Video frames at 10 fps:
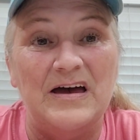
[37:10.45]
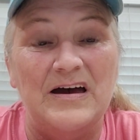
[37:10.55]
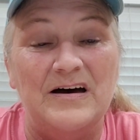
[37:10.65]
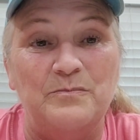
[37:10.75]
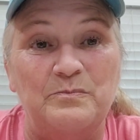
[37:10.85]

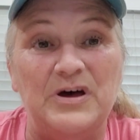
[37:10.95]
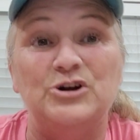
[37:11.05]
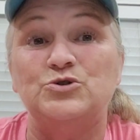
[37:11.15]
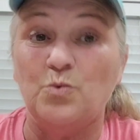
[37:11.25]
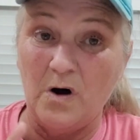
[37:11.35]
and
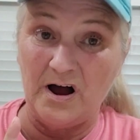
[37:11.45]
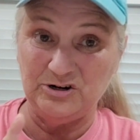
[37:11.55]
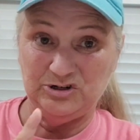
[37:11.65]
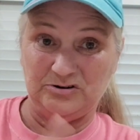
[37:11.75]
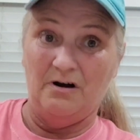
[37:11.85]
binge
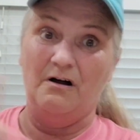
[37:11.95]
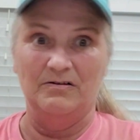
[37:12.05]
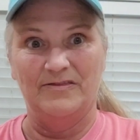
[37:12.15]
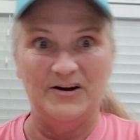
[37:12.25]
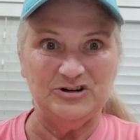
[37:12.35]
watch all
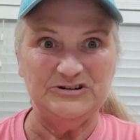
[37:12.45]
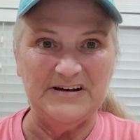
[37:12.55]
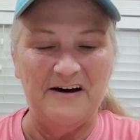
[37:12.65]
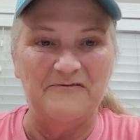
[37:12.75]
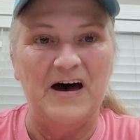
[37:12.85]
of their stuff.